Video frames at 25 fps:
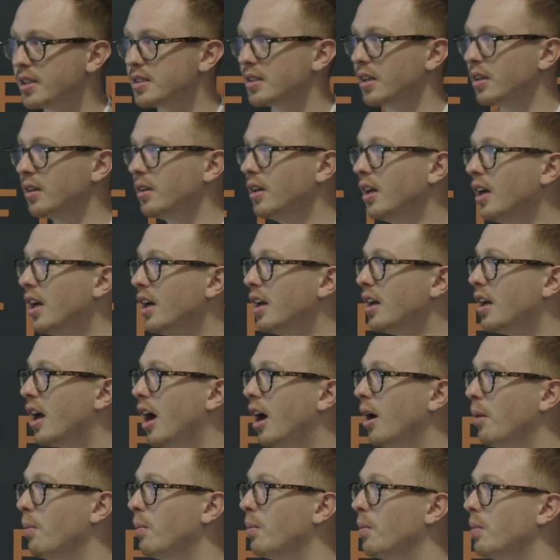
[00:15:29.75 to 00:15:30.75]
So
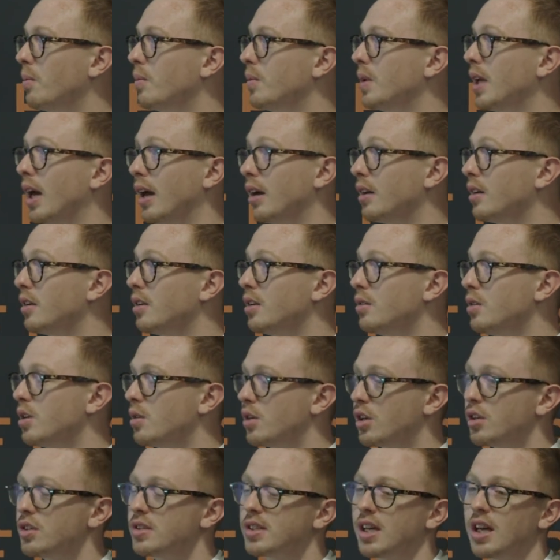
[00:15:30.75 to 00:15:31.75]
um, yeah,
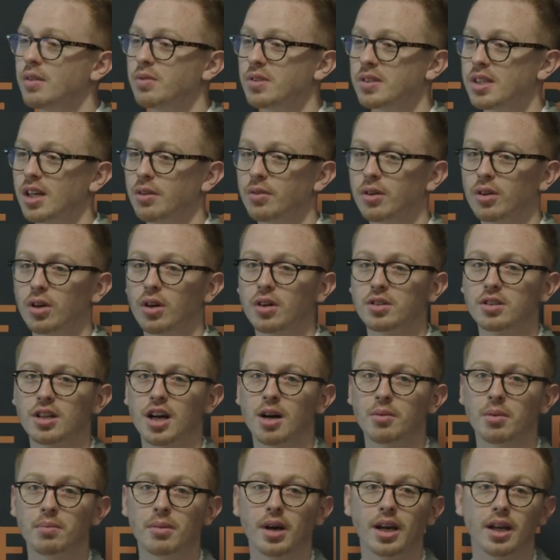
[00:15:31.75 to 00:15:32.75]
you could save yourself a lot of
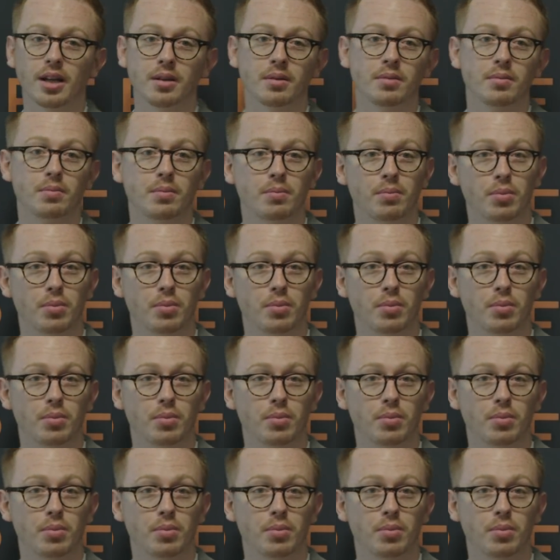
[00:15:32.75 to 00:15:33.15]
time and money